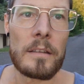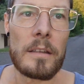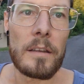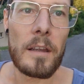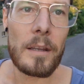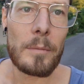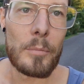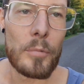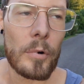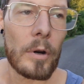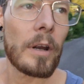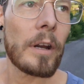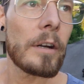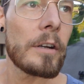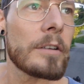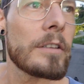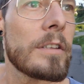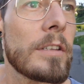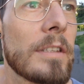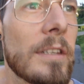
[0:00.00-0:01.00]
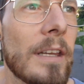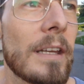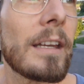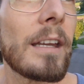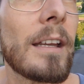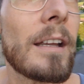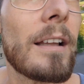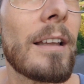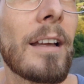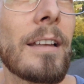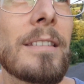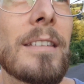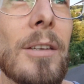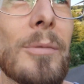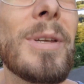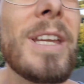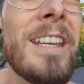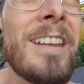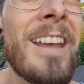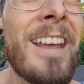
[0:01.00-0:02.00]
night prior to taking
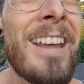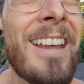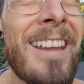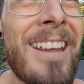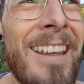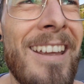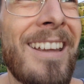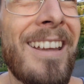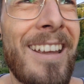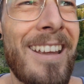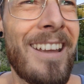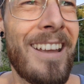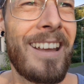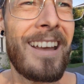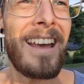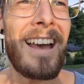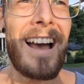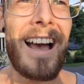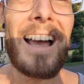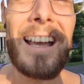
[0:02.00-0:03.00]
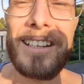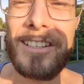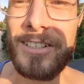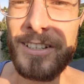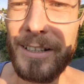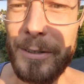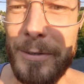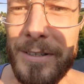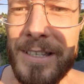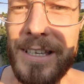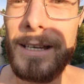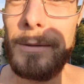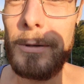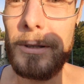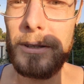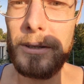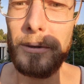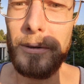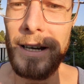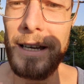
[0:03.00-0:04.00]
galantamine, I actually was able
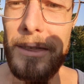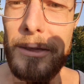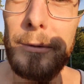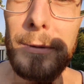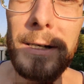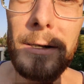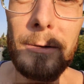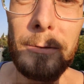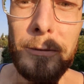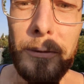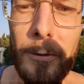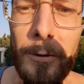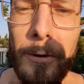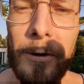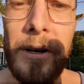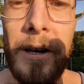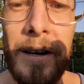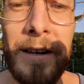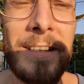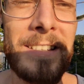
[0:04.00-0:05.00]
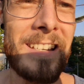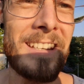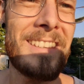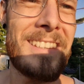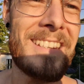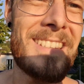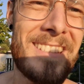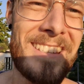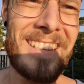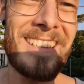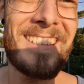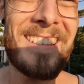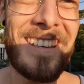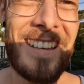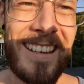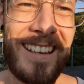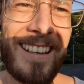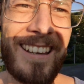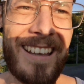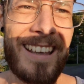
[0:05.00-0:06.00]
to write 3 or 4 sentences,
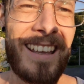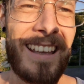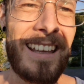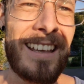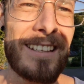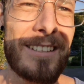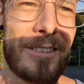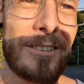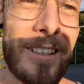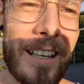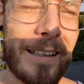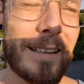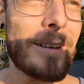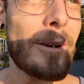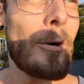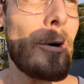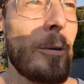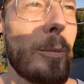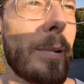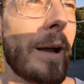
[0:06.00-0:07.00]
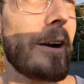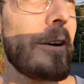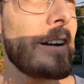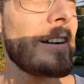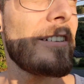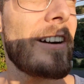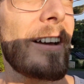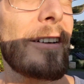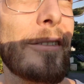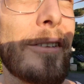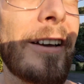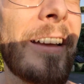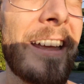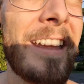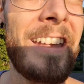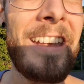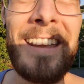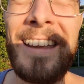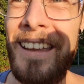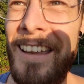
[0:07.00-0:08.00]
so like a whole paragraph.
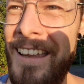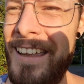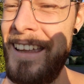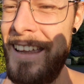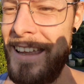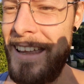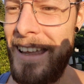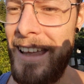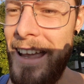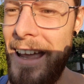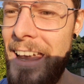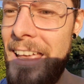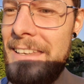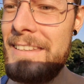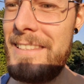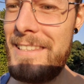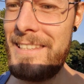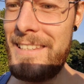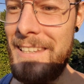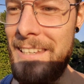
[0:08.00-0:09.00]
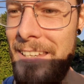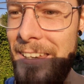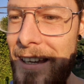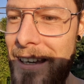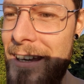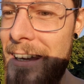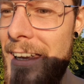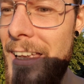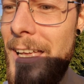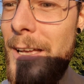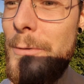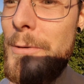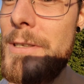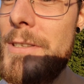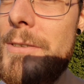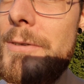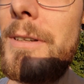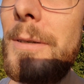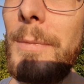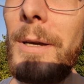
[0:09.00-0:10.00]
And I was
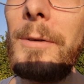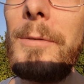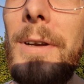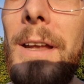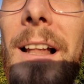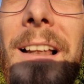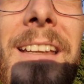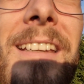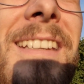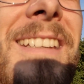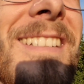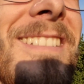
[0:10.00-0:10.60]
doing my reality